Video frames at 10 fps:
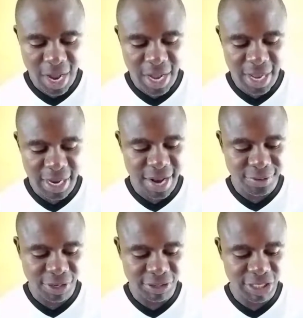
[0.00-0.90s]
Ireland
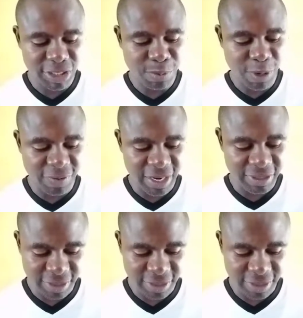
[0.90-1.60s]
suggests poverty,